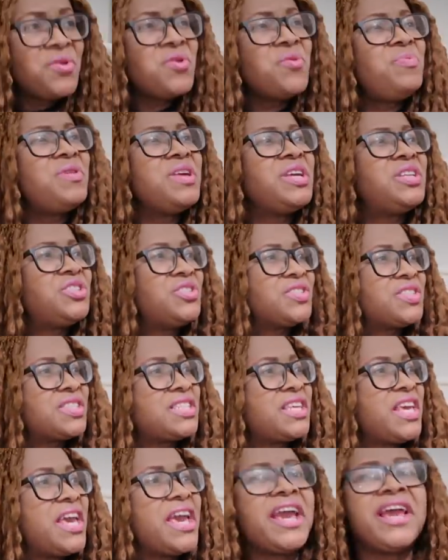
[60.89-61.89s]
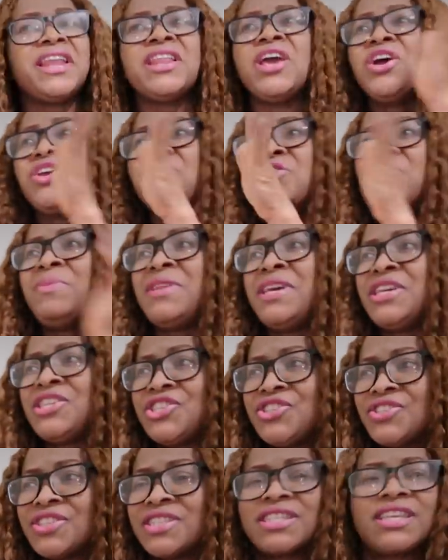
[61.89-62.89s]
You bleach your skin, you
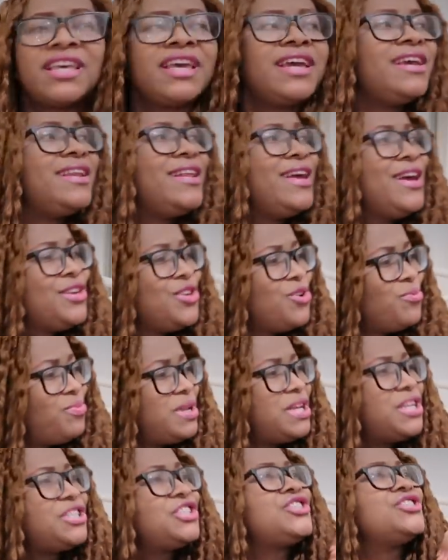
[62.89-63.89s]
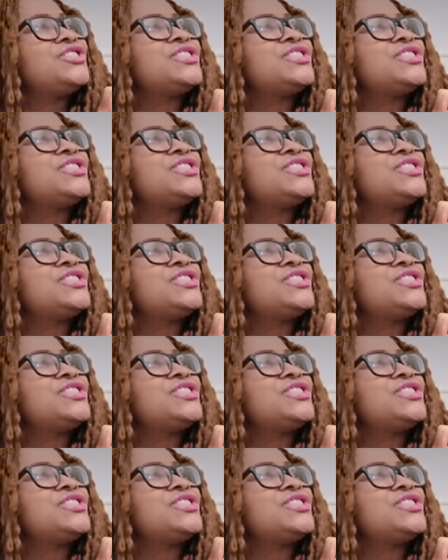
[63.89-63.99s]
bleach your skin, you bleach